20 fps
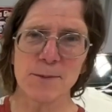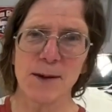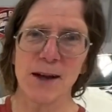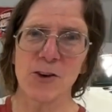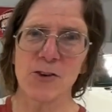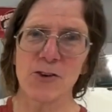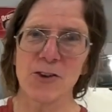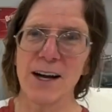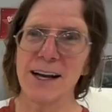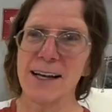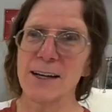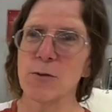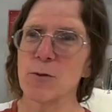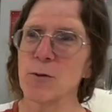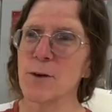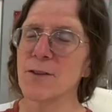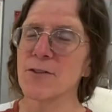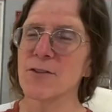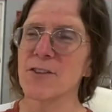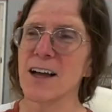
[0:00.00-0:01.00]
about right,
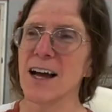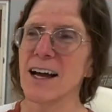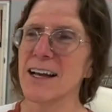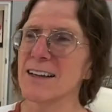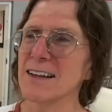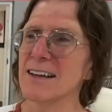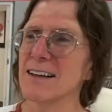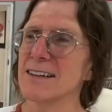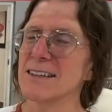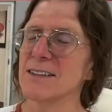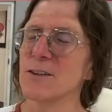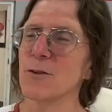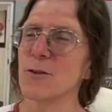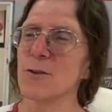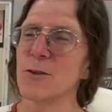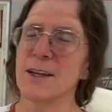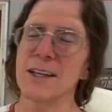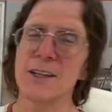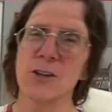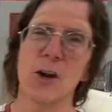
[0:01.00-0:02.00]
we've got,
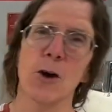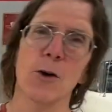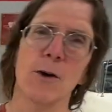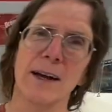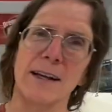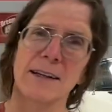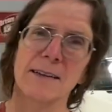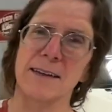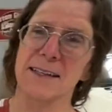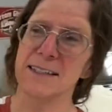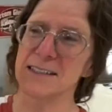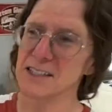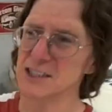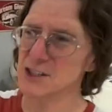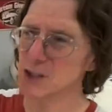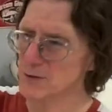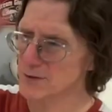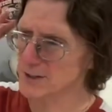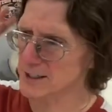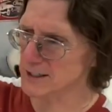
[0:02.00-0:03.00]
you know, uh,
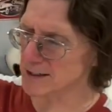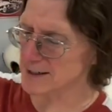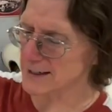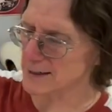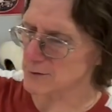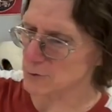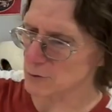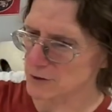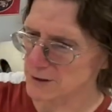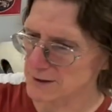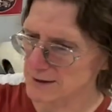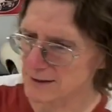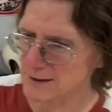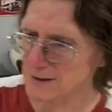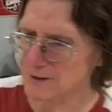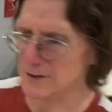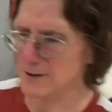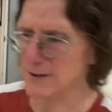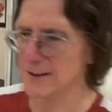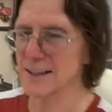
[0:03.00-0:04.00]
Sylvia and Ed were in
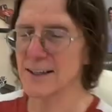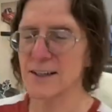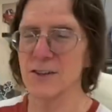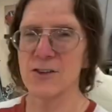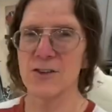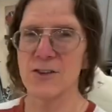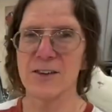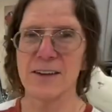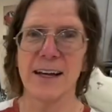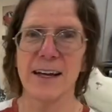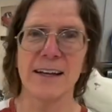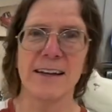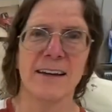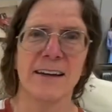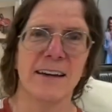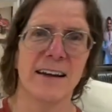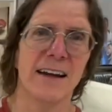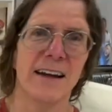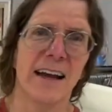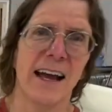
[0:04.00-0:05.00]
here the other day,
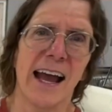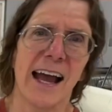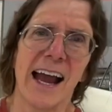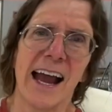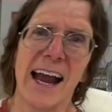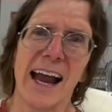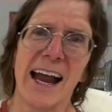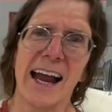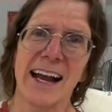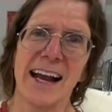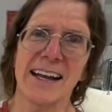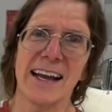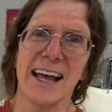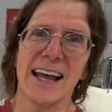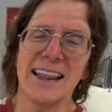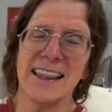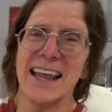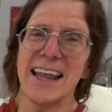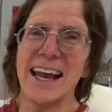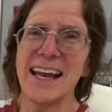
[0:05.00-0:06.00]

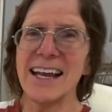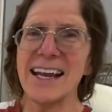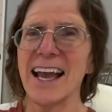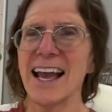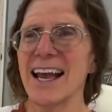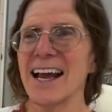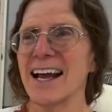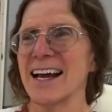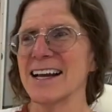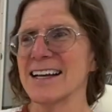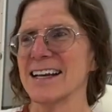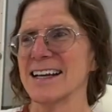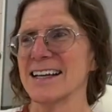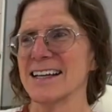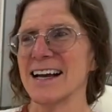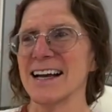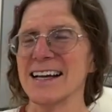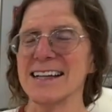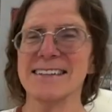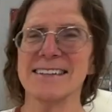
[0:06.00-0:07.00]
and they had an
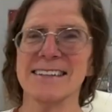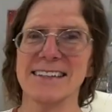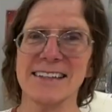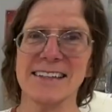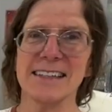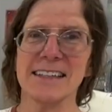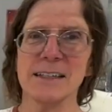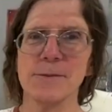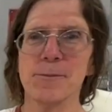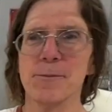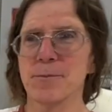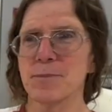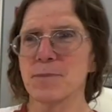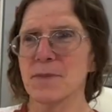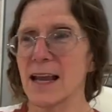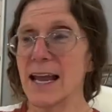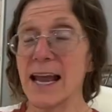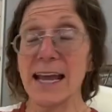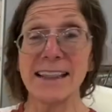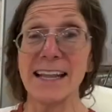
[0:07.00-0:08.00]
idea,
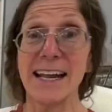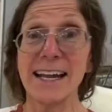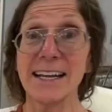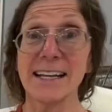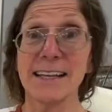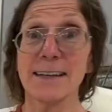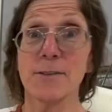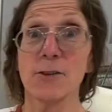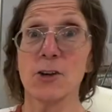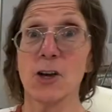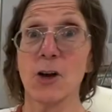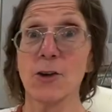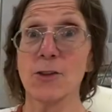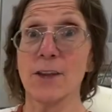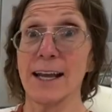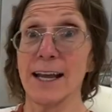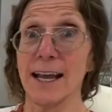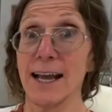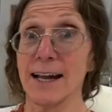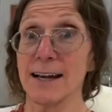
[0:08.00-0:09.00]
and they didn't even know
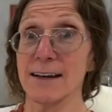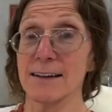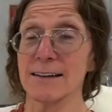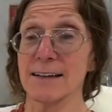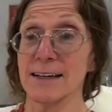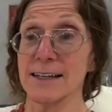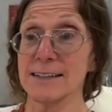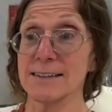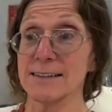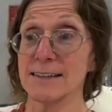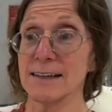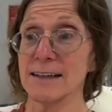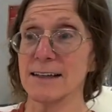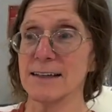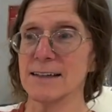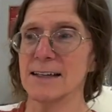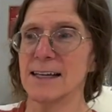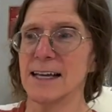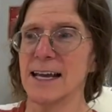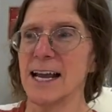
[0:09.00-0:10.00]
they had an
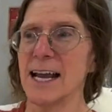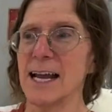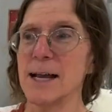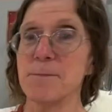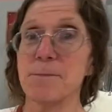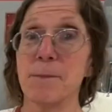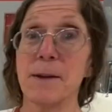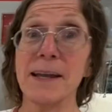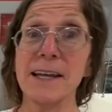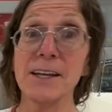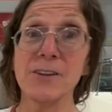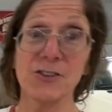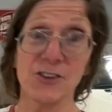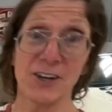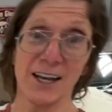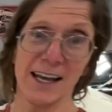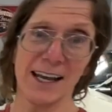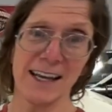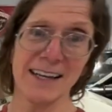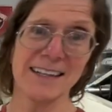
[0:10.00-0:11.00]
idea. And
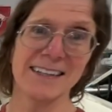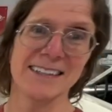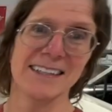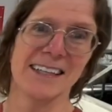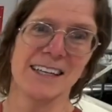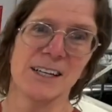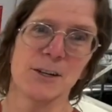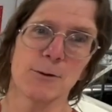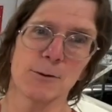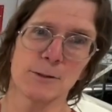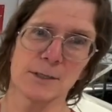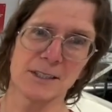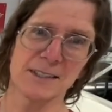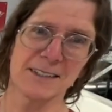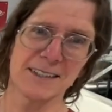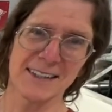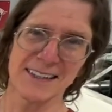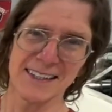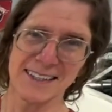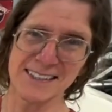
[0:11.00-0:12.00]
PJ was
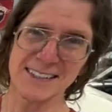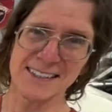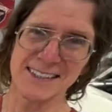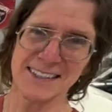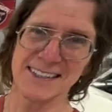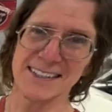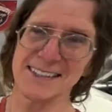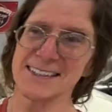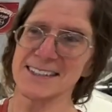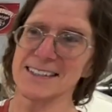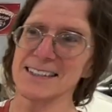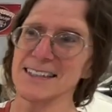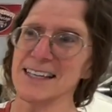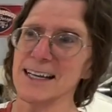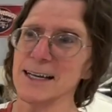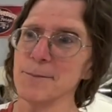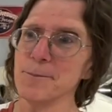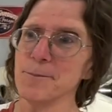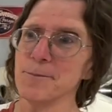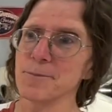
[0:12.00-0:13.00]
listening to
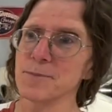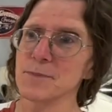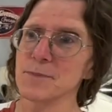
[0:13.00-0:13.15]
them,